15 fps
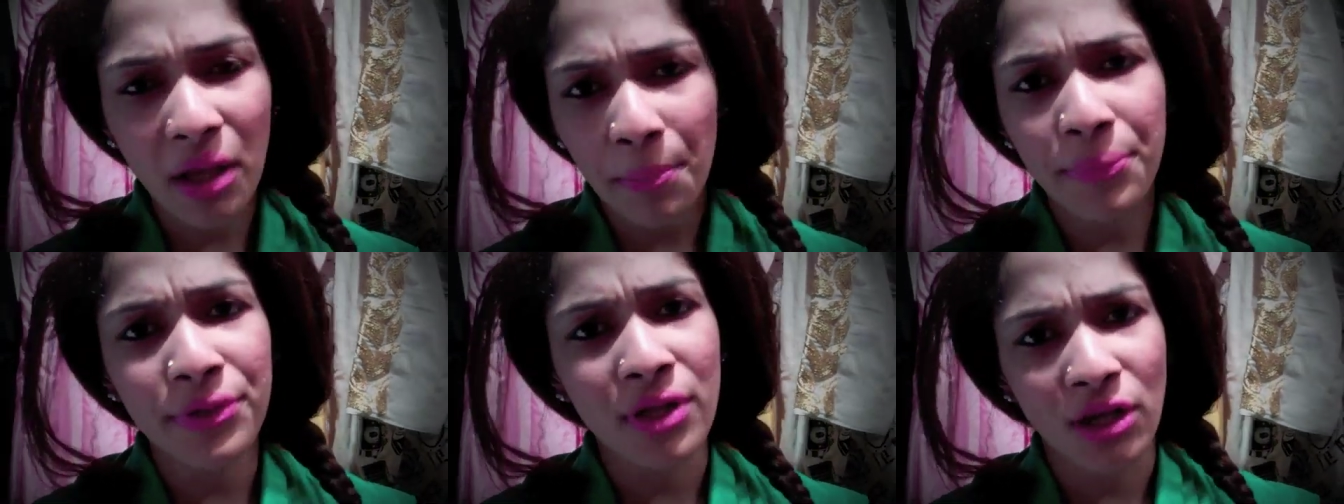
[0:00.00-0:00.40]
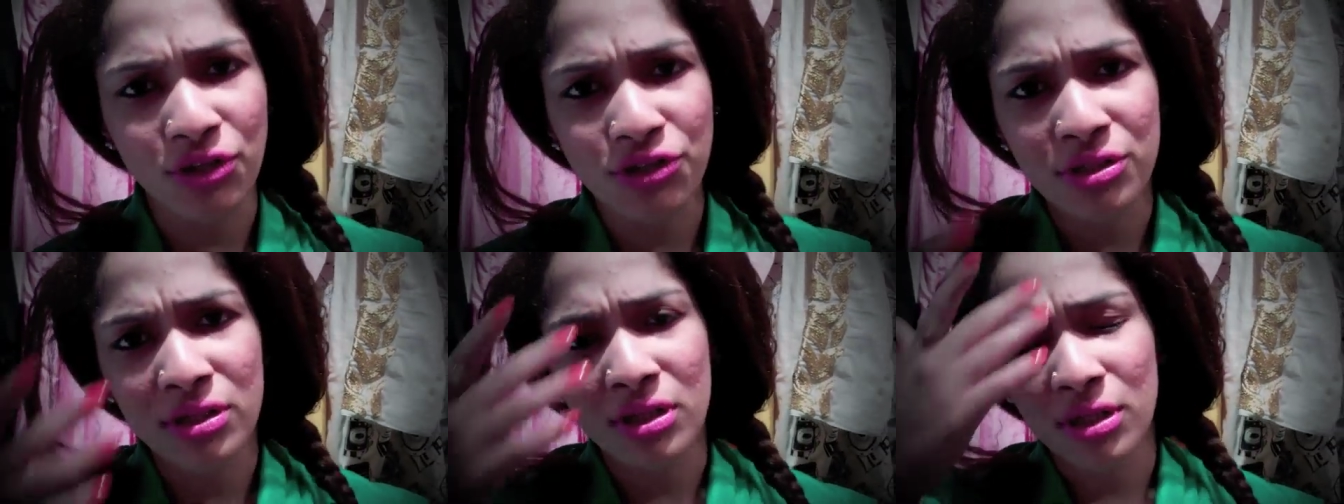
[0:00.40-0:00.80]
up
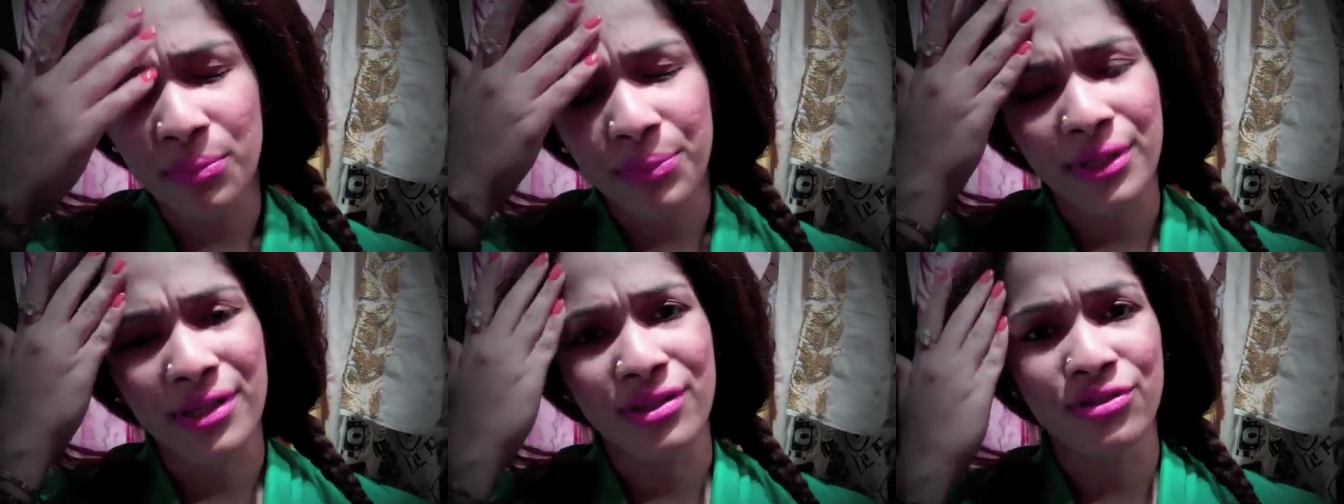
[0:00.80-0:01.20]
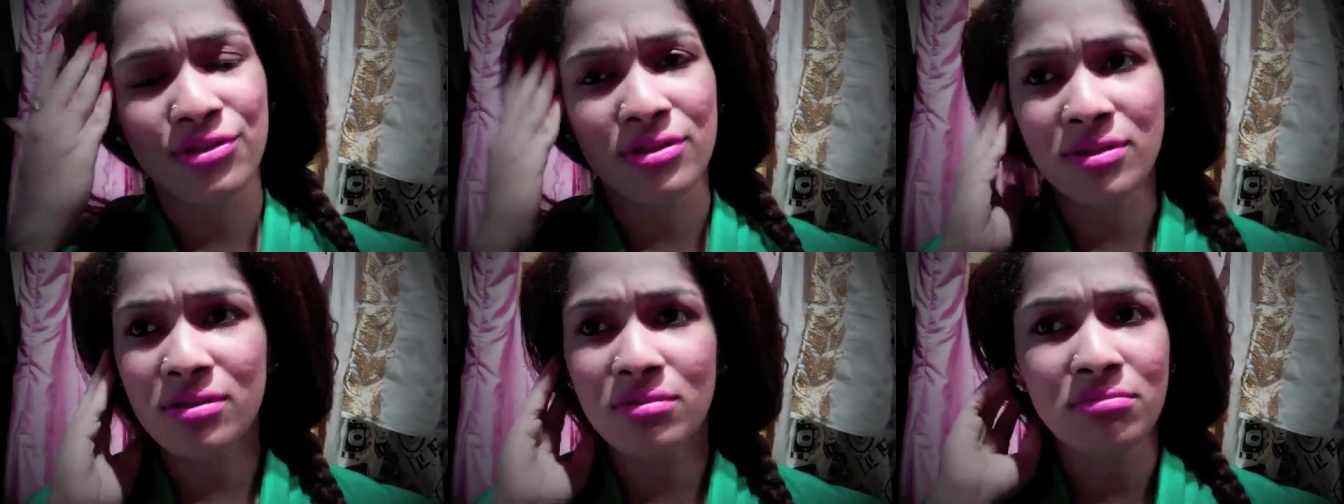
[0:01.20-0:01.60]
production a little bit and
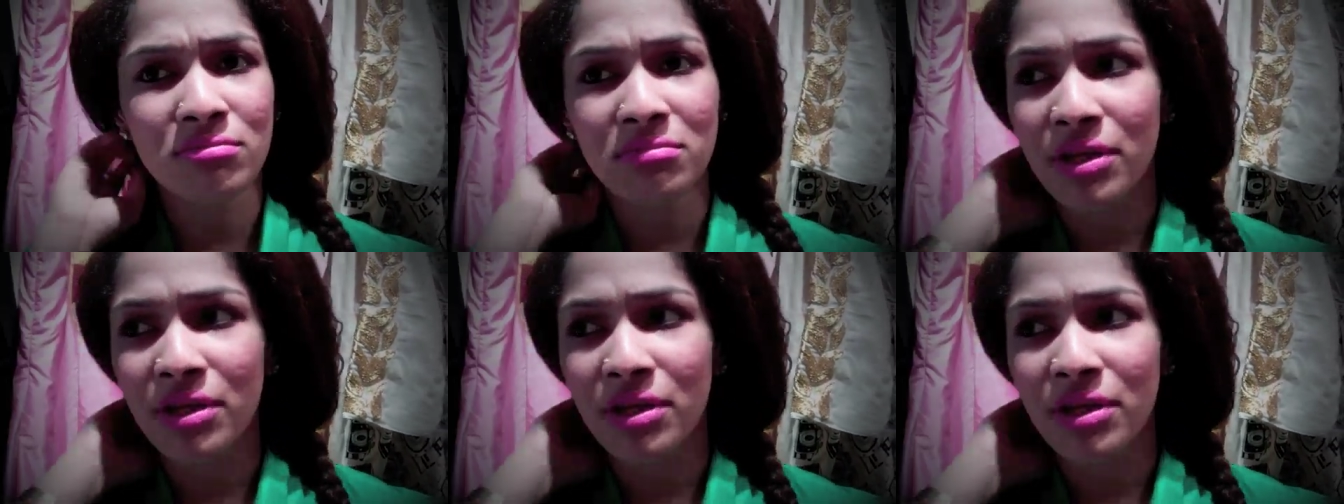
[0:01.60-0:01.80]
just